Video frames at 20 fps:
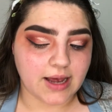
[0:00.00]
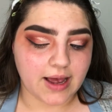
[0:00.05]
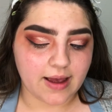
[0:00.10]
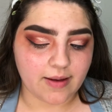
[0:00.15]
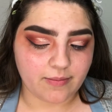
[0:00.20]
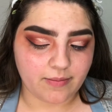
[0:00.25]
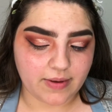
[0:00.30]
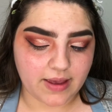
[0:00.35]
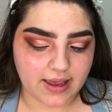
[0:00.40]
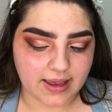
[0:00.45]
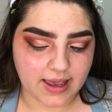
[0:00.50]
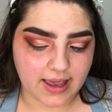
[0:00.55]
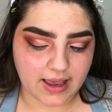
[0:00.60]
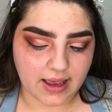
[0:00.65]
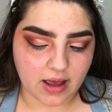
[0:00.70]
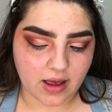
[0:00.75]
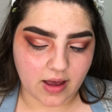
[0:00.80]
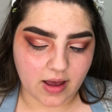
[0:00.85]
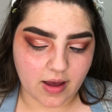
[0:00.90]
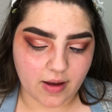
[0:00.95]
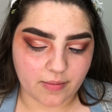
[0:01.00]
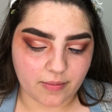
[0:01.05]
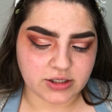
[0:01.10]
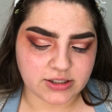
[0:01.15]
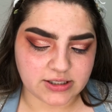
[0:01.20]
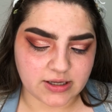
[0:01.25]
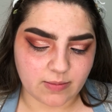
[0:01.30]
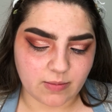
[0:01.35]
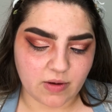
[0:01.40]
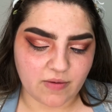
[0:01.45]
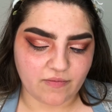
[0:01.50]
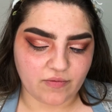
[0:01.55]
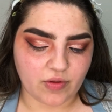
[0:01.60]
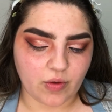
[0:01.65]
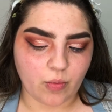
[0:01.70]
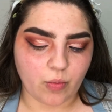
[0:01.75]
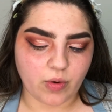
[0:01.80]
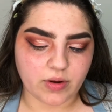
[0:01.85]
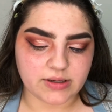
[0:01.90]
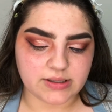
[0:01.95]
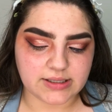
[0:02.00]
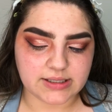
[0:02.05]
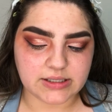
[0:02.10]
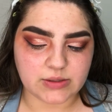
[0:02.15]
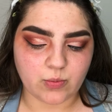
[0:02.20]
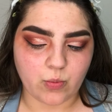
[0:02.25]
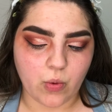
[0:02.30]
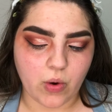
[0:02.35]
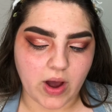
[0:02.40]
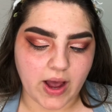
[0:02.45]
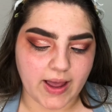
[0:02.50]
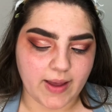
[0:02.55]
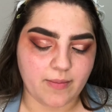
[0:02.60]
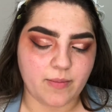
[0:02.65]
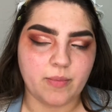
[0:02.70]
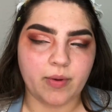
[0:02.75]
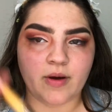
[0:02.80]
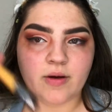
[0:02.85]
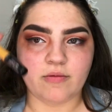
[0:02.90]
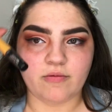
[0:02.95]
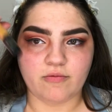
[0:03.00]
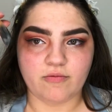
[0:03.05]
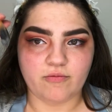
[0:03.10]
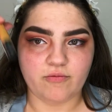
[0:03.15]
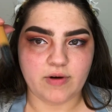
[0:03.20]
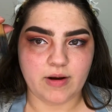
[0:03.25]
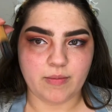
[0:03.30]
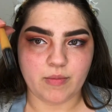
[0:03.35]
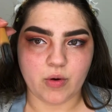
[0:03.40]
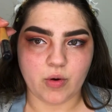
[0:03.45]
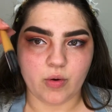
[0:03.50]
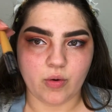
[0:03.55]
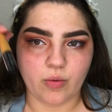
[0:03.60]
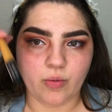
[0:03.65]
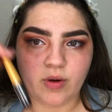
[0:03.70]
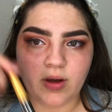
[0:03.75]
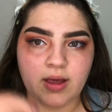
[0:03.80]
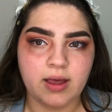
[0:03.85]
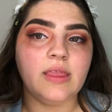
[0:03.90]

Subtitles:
I'm picking up some of the Wonder Swipe Rimmel,